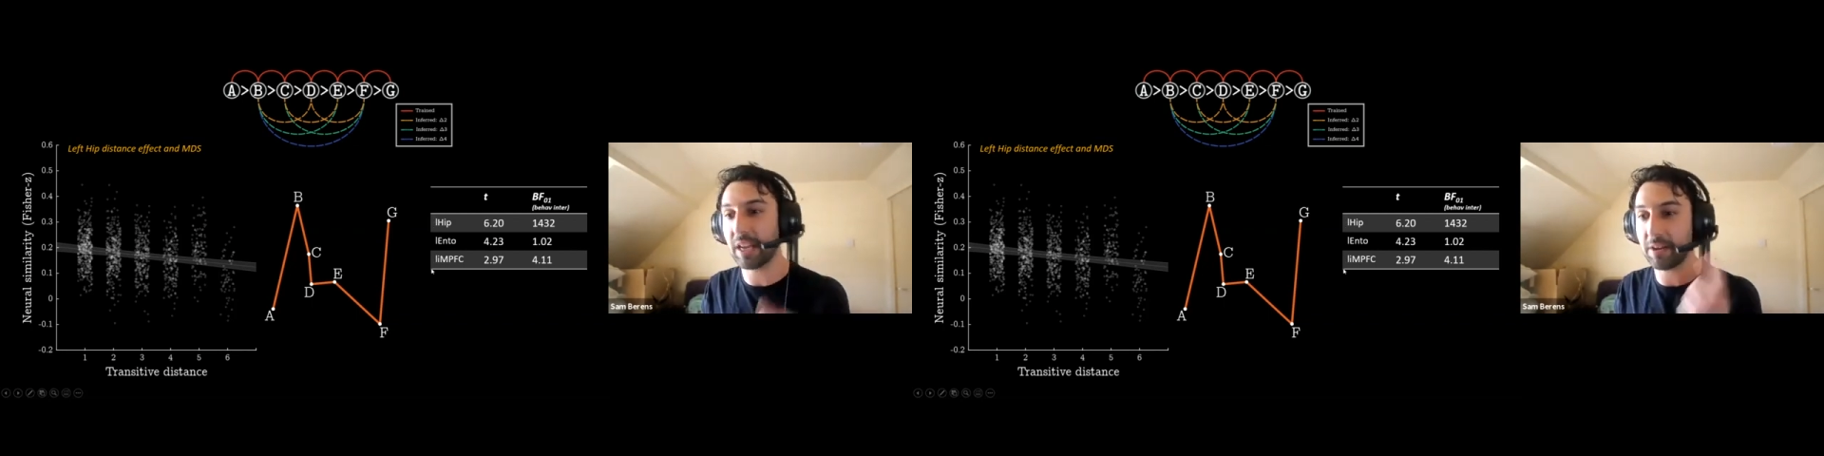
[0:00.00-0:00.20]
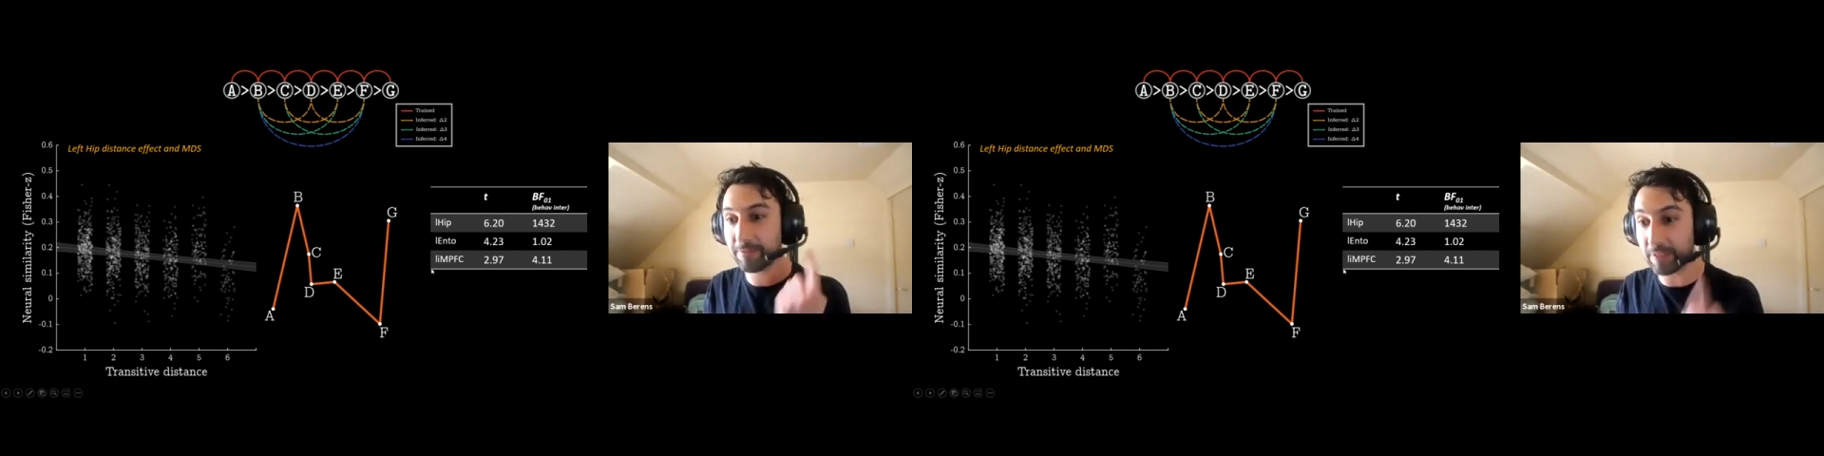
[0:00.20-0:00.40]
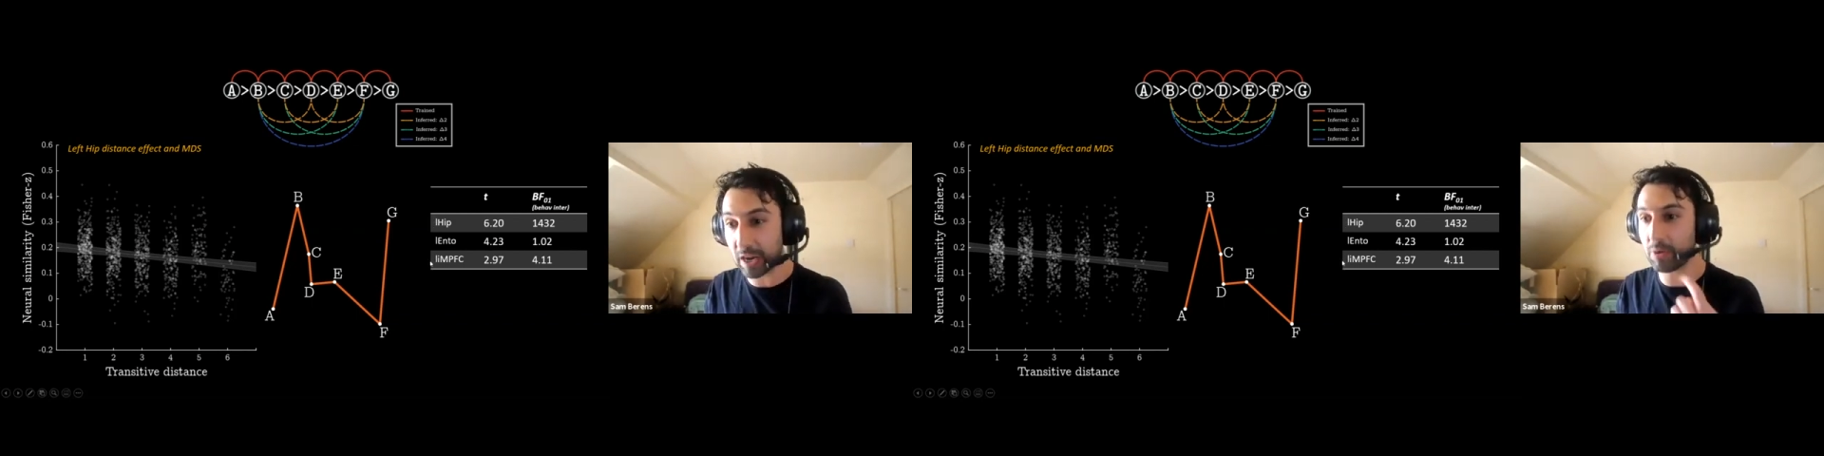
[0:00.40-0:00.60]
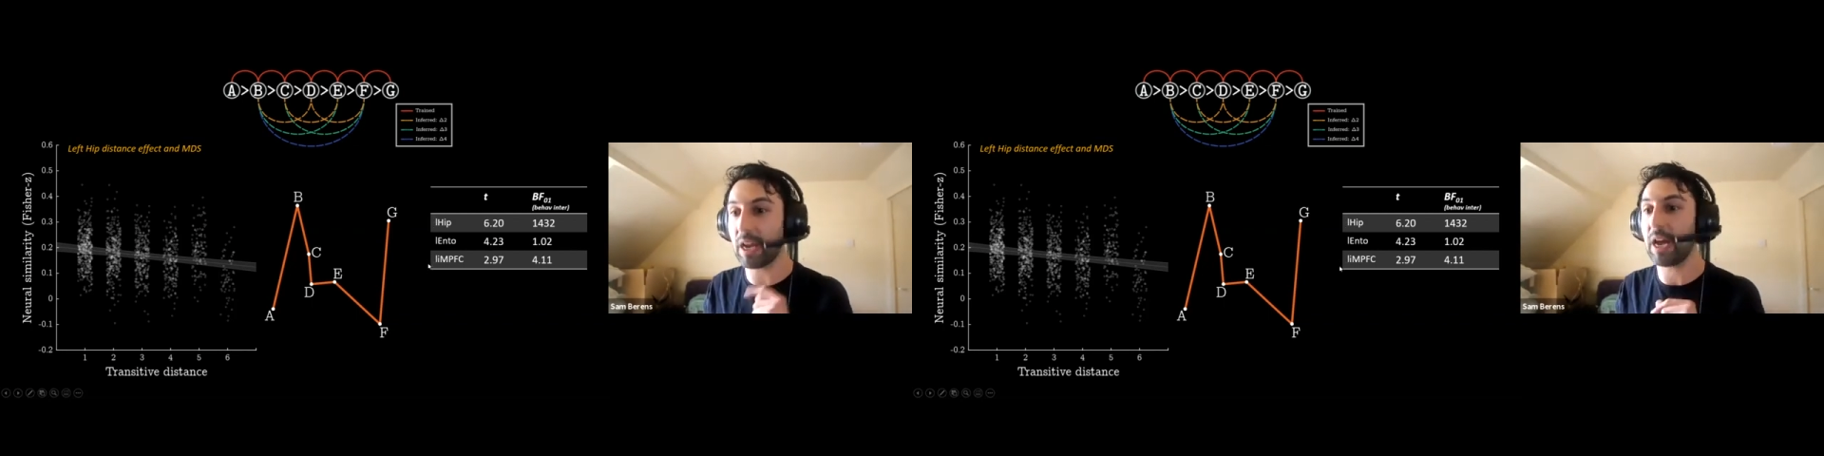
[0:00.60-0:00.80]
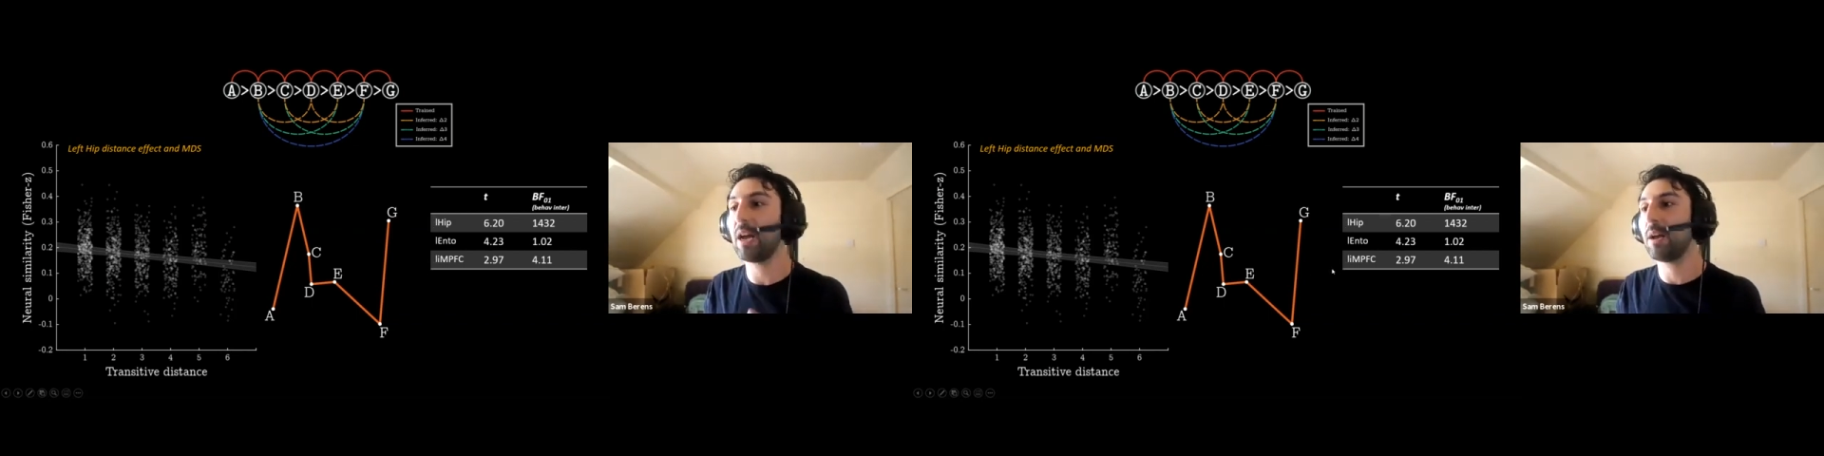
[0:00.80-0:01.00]

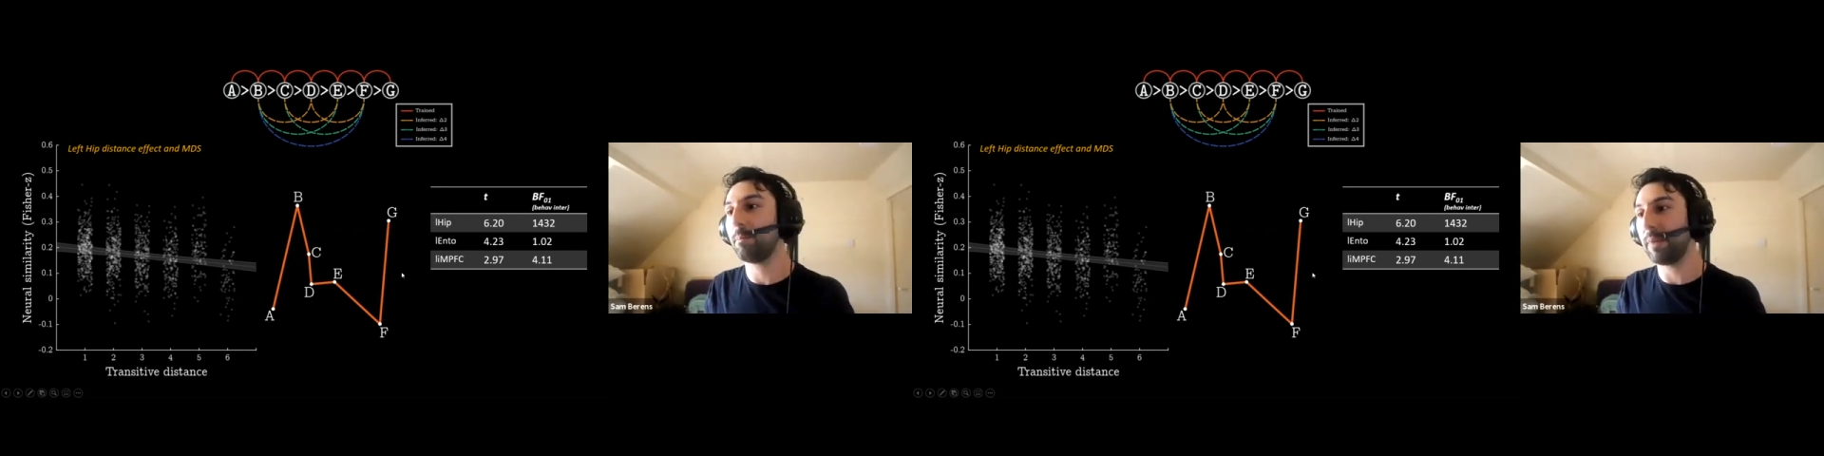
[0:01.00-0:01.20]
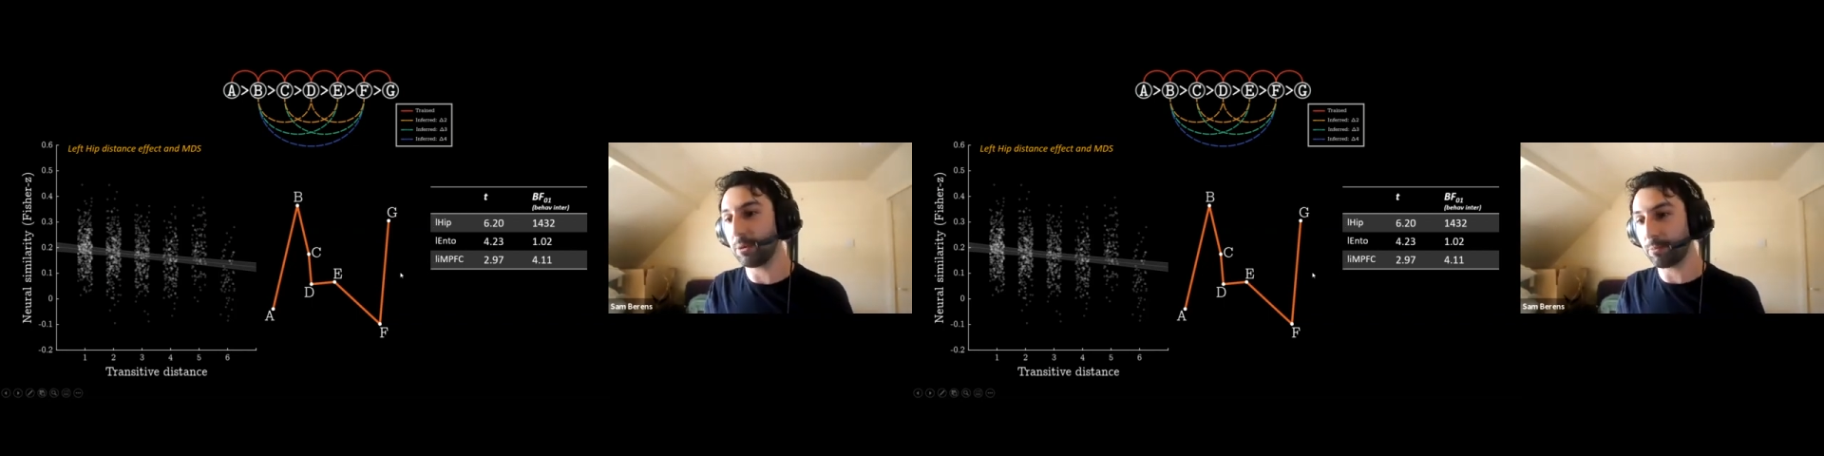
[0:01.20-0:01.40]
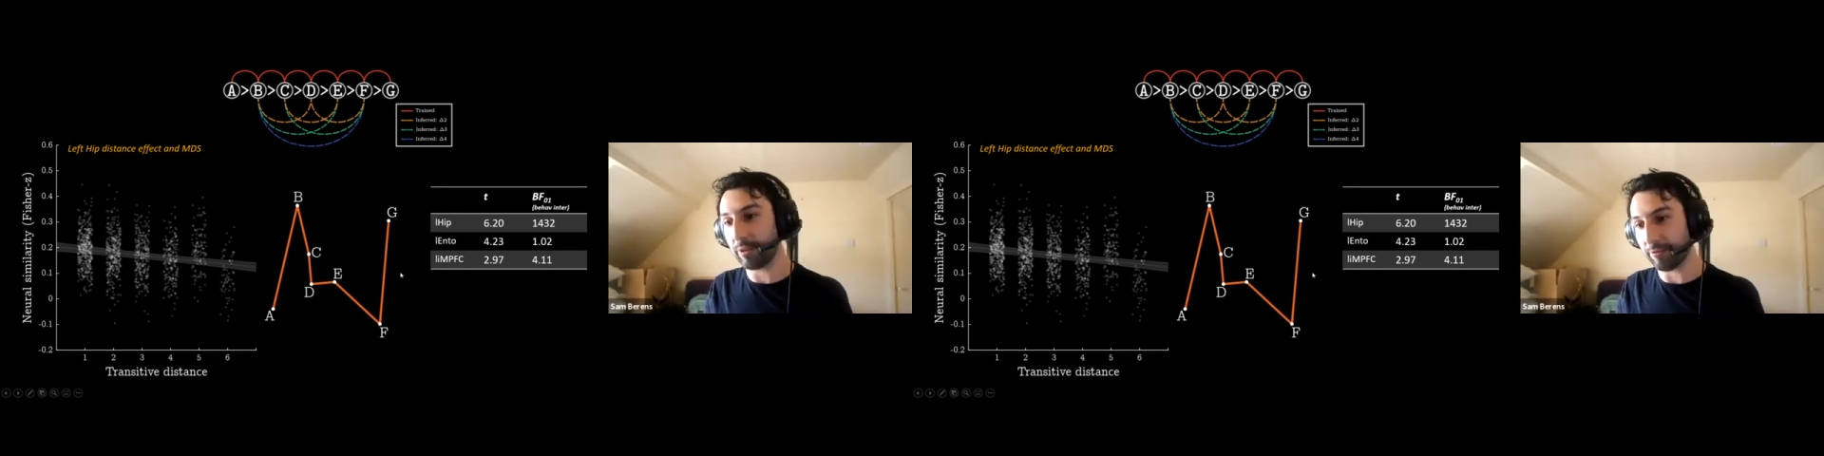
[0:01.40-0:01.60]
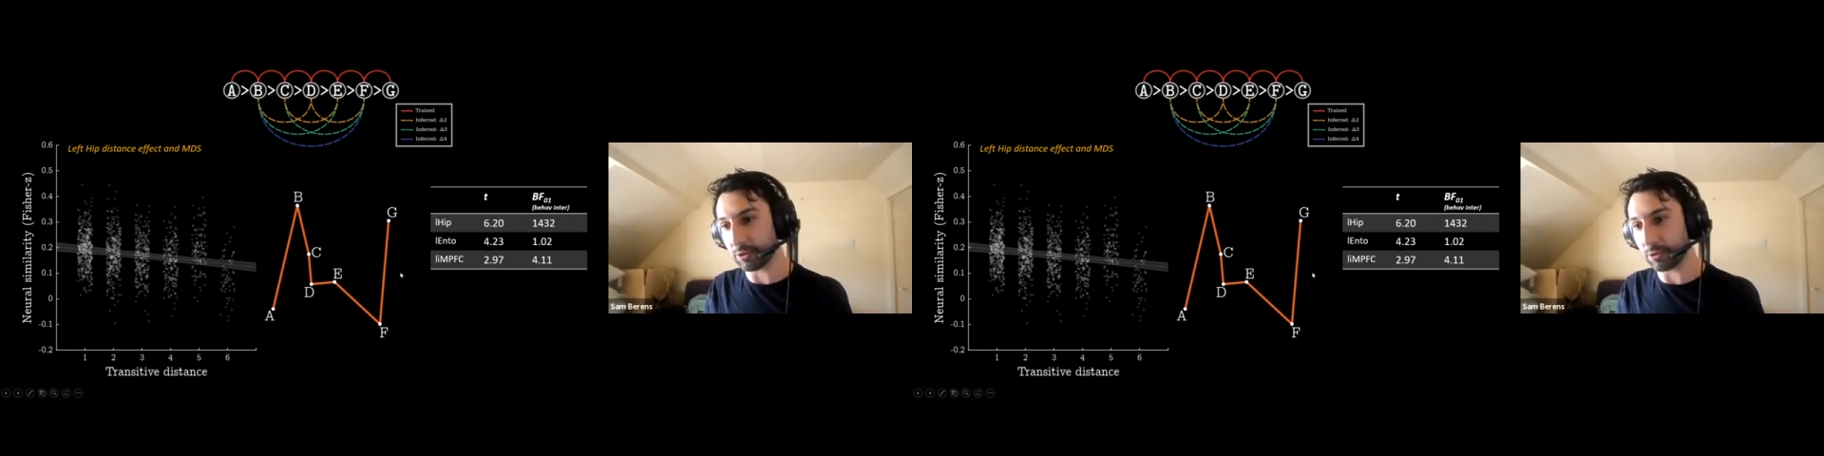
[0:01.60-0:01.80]
inferior medial prefrontal